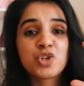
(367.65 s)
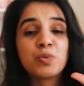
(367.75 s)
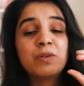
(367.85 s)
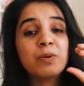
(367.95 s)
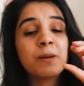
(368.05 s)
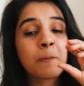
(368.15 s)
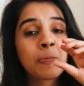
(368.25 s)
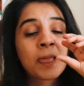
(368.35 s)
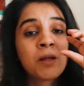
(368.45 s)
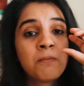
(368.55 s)
So when we
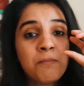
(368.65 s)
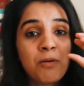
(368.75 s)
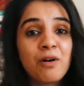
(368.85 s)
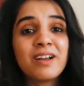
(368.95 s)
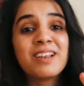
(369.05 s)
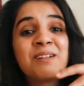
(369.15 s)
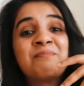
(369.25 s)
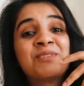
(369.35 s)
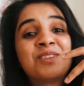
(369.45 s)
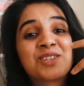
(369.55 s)

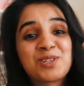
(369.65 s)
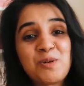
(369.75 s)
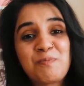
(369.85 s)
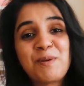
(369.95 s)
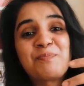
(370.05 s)
boil the soup